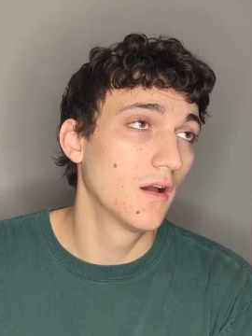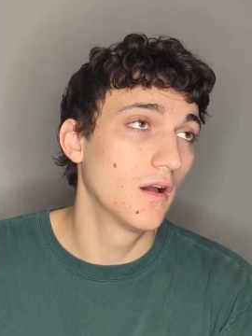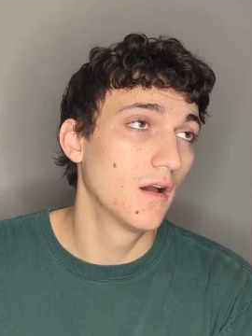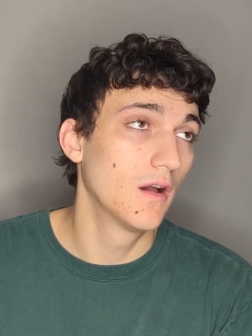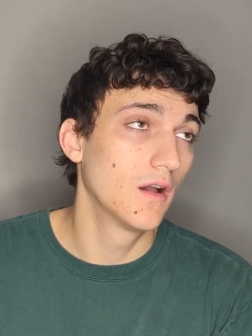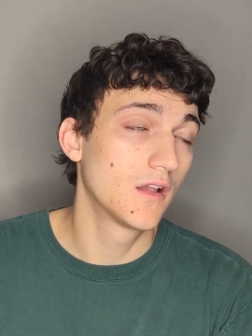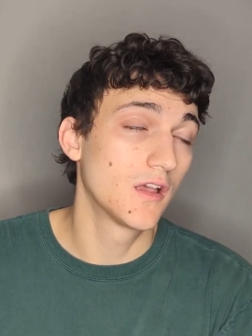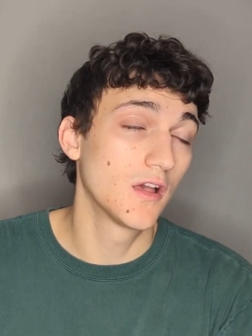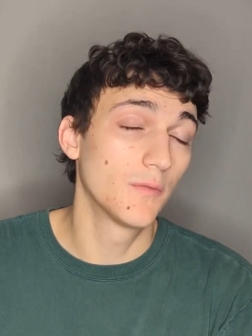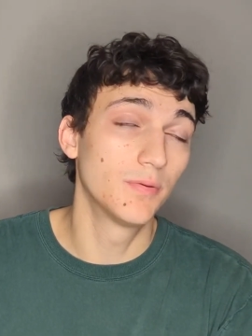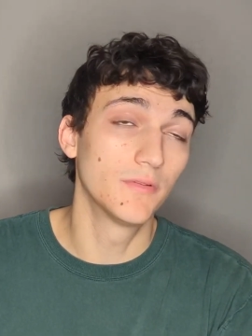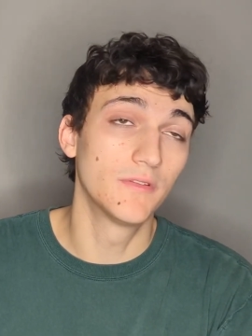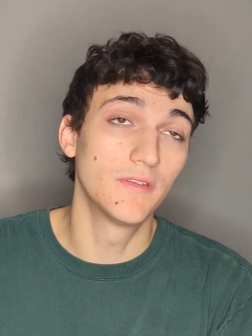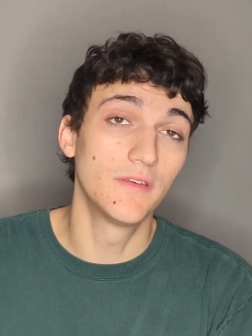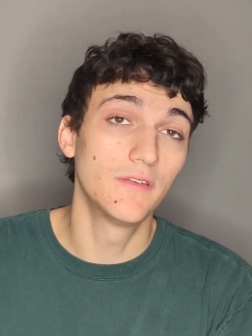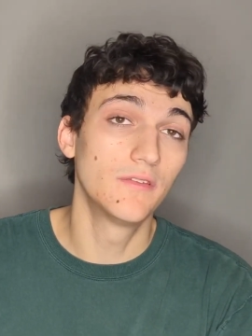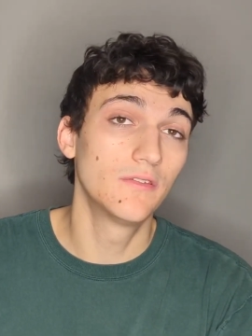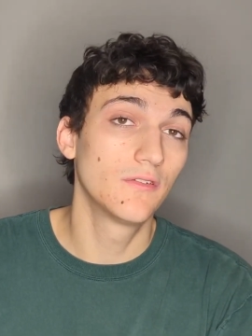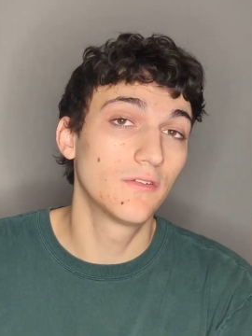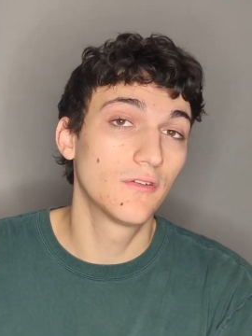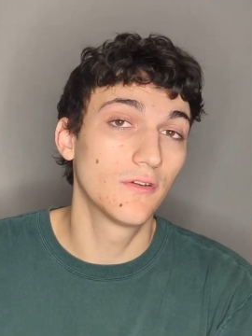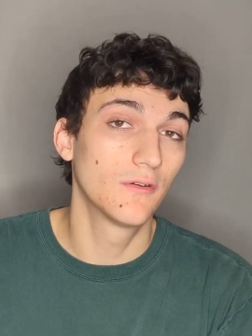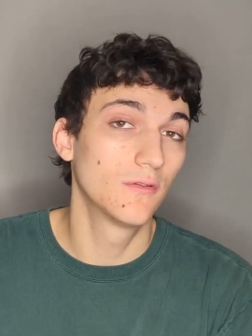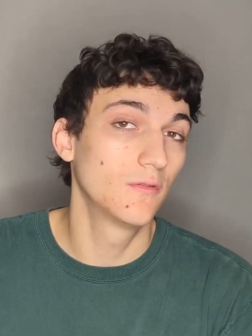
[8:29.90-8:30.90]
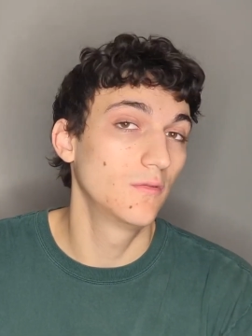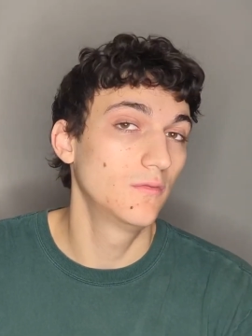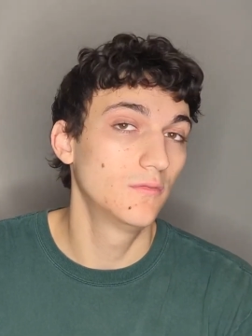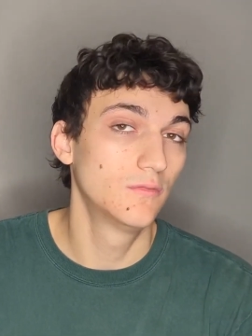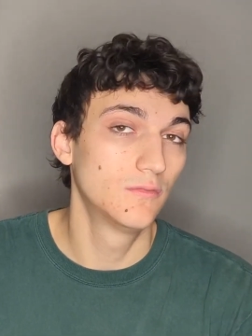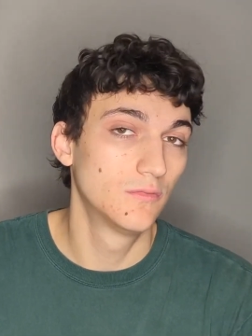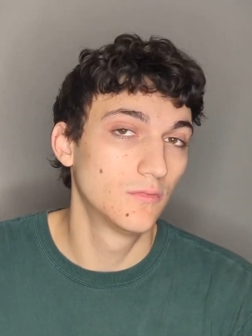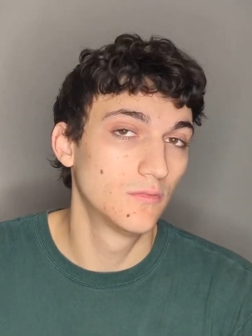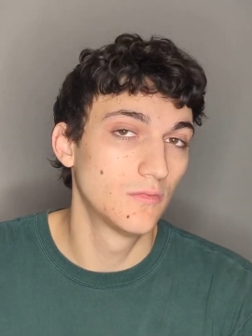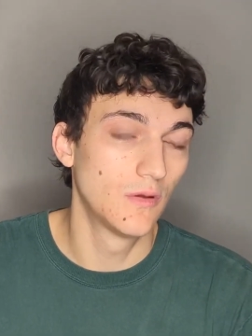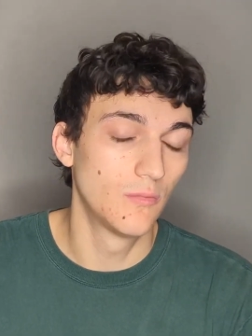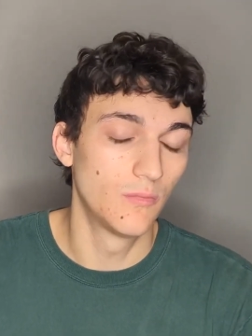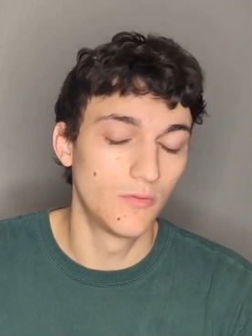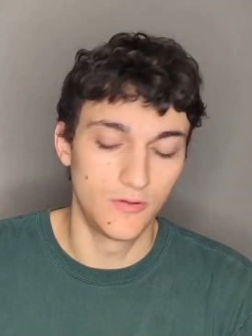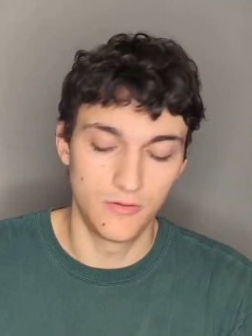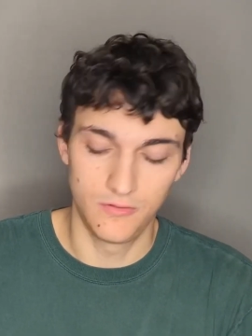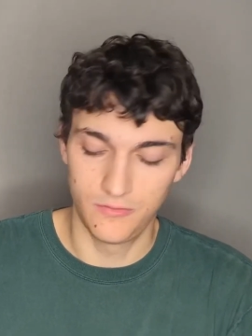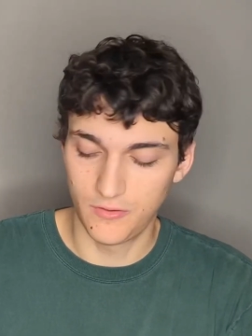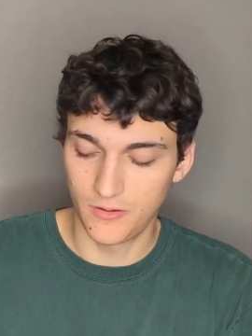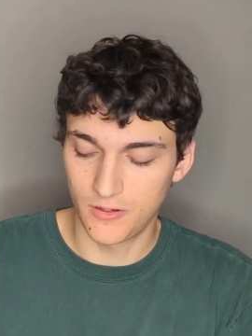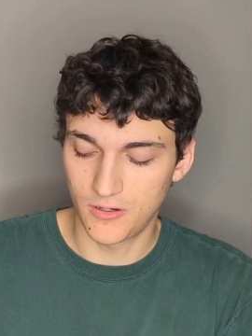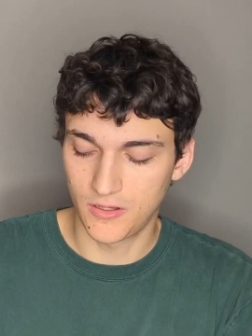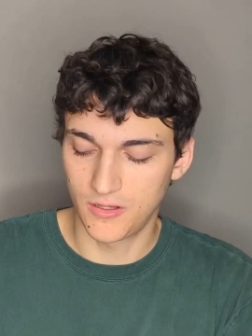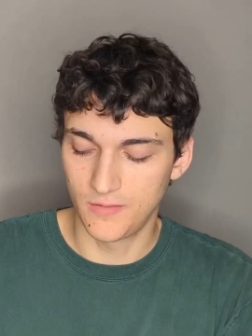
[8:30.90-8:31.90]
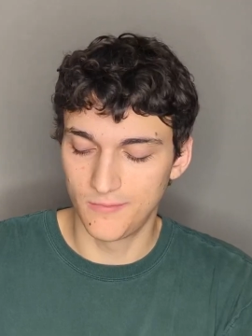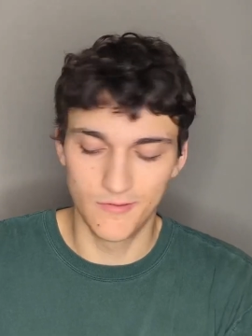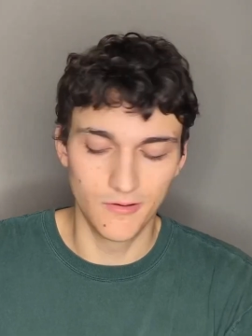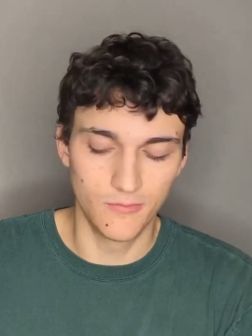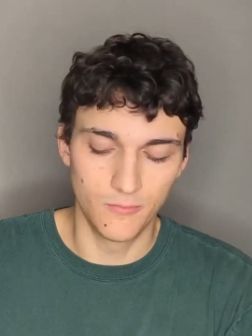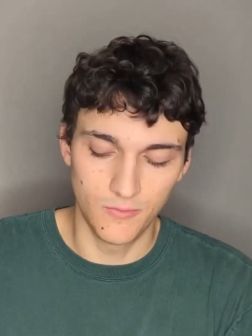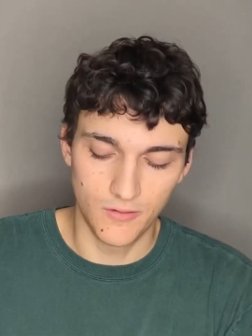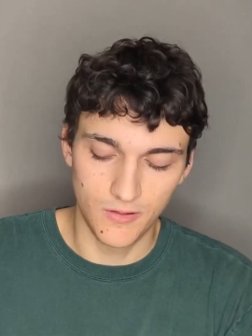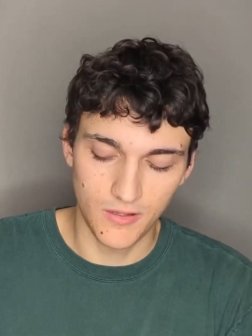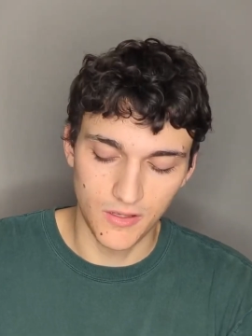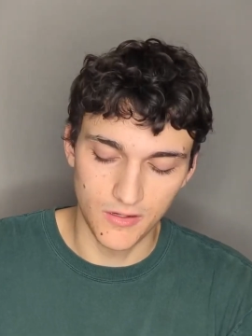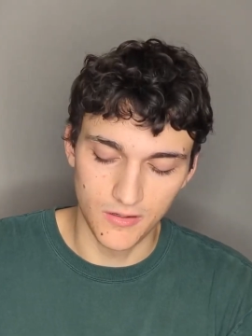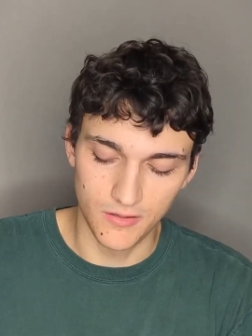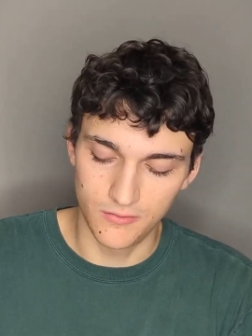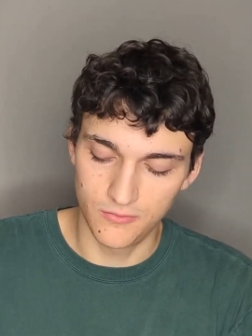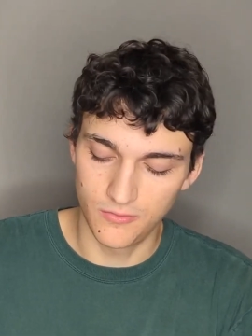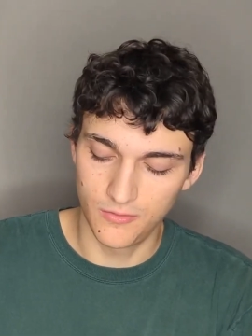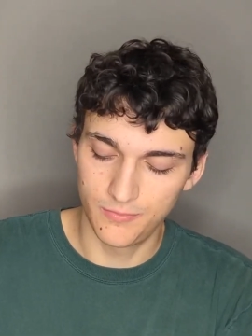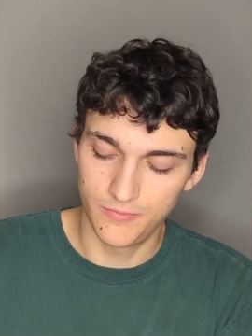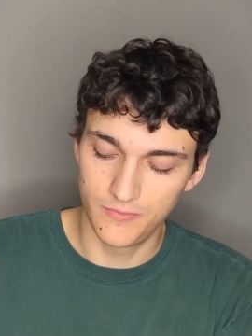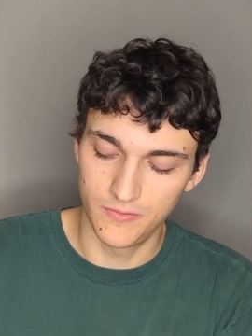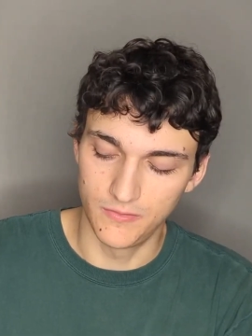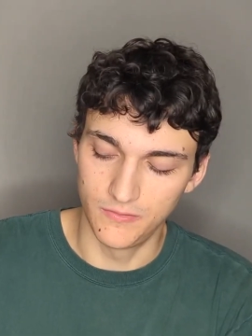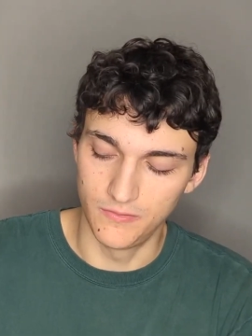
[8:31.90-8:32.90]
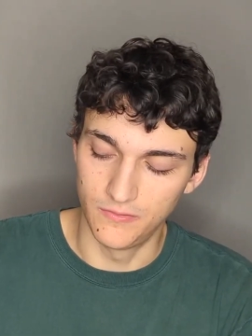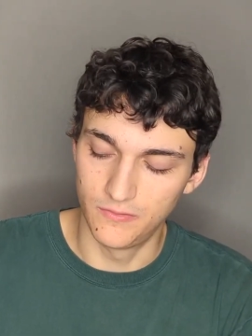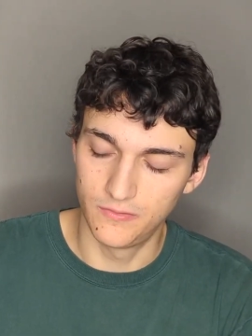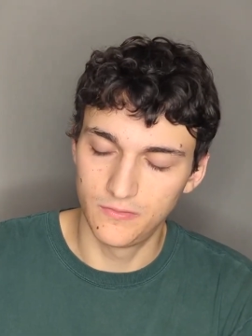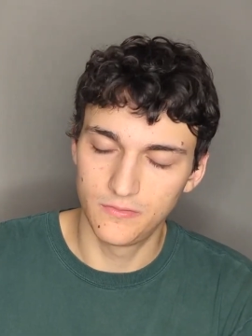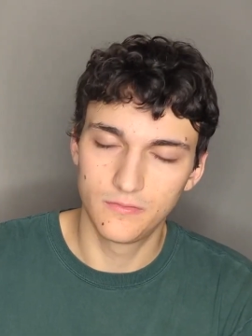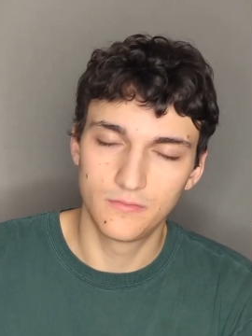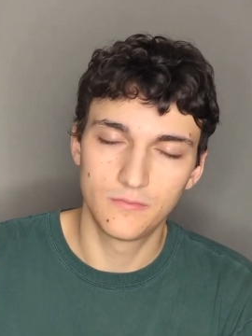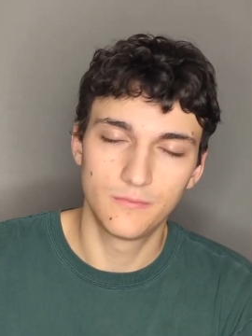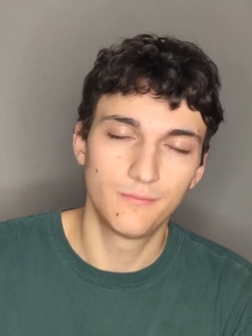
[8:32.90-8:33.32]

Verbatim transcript: A couple days ago, when we were talking about what kind of cryptids